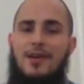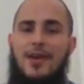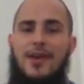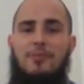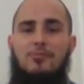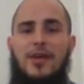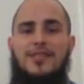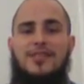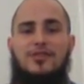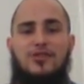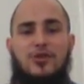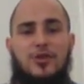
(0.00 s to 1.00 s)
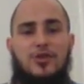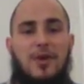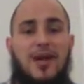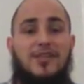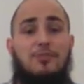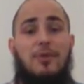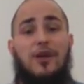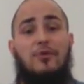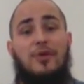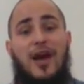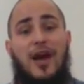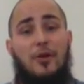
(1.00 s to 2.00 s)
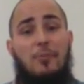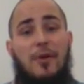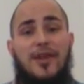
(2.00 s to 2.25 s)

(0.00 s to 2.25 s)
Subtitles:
Hey, blessings to you. It's Pastor Michael Miano,